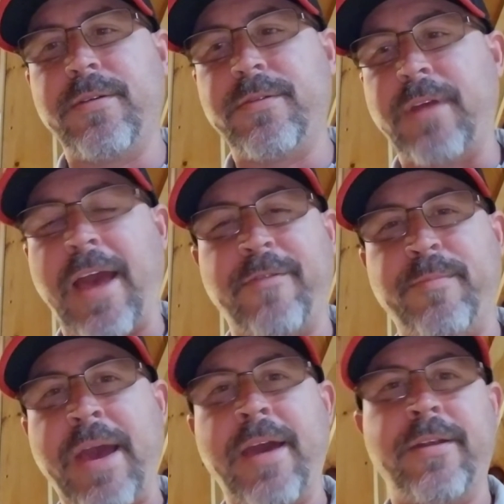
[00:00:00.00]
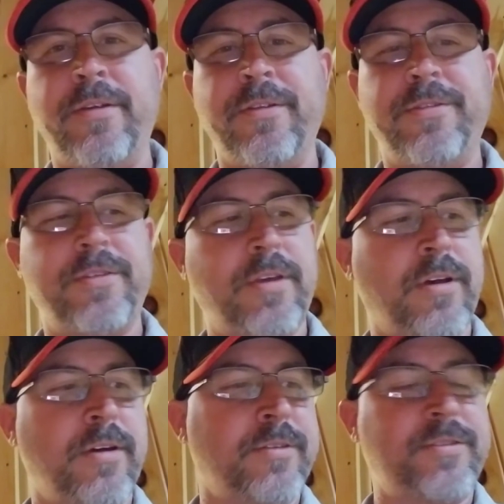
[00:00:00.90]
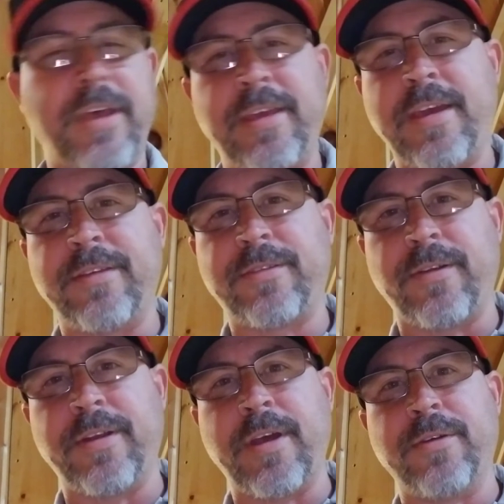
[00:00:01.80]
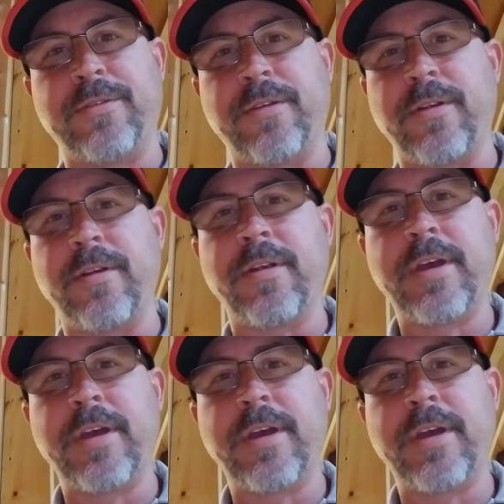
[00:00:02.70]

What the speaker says: Have manners. Say yes sir and no sir.